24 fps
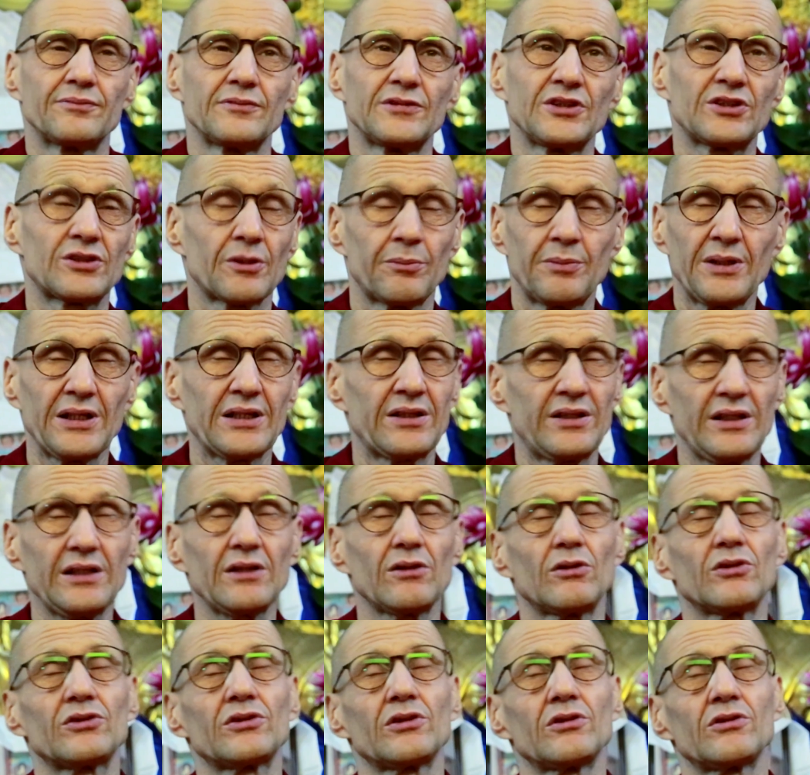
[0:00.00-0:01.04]
It's a big deal
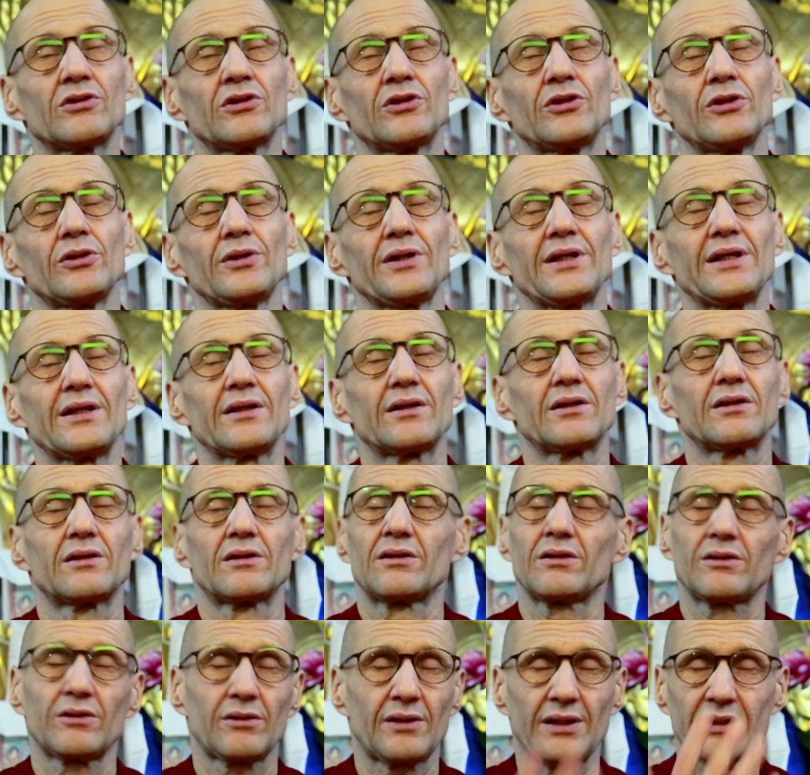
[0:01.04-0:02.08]
also to do it,
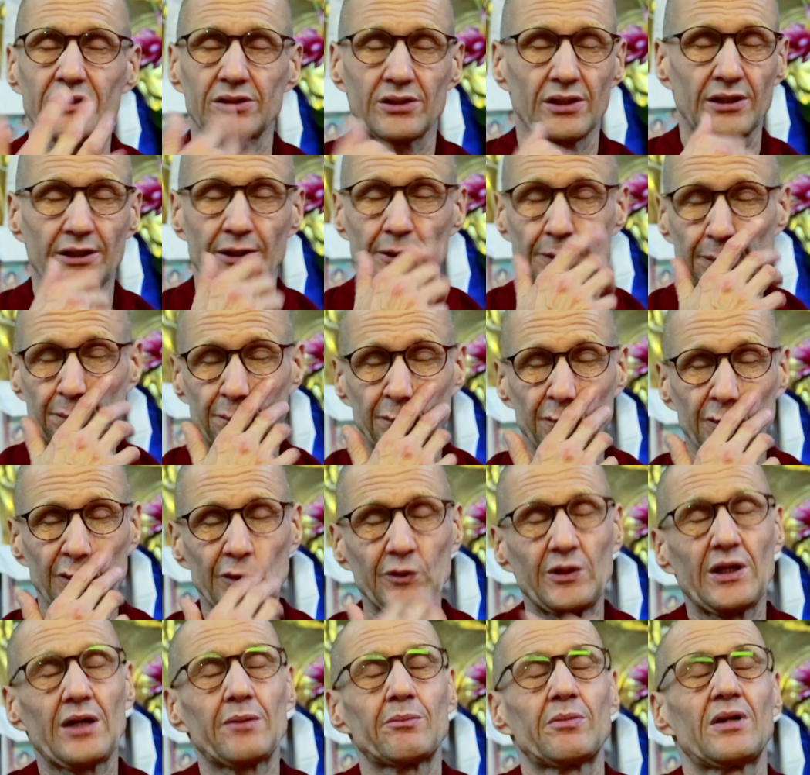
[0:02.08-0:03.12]
to actually do
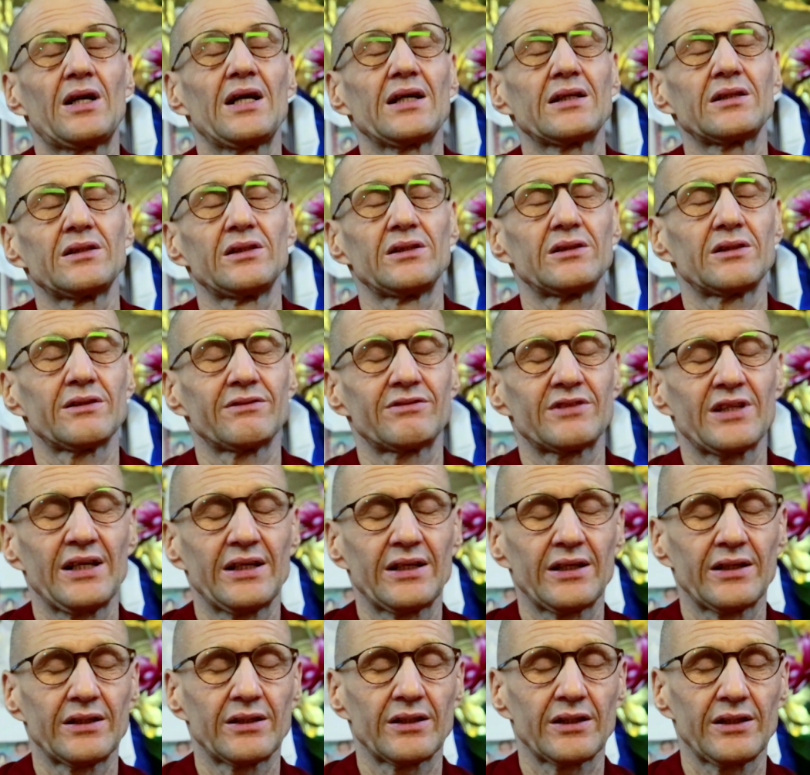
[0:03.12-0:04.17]
that practice of
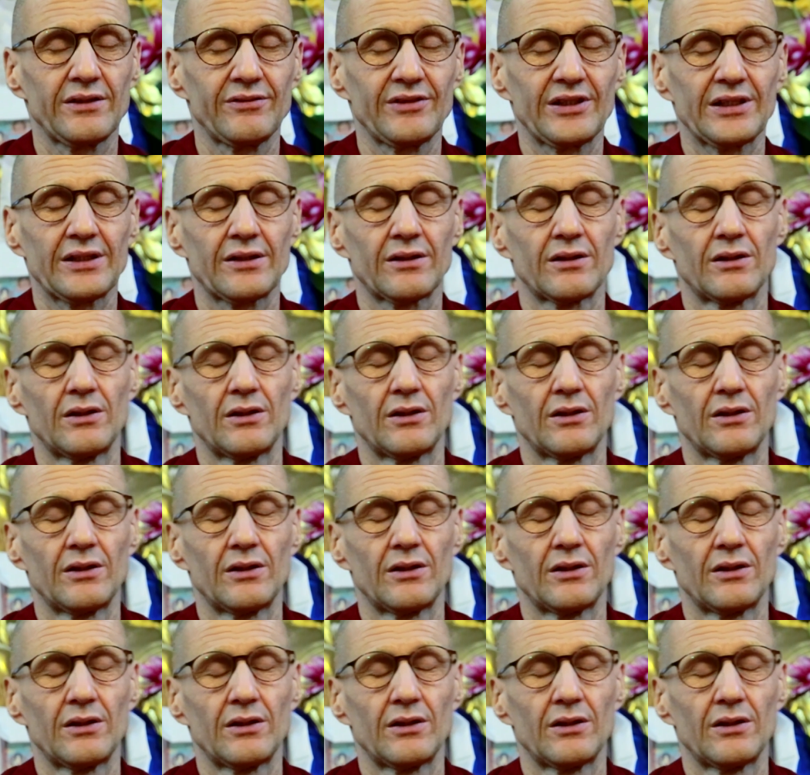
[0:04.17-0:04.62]
taking and giving.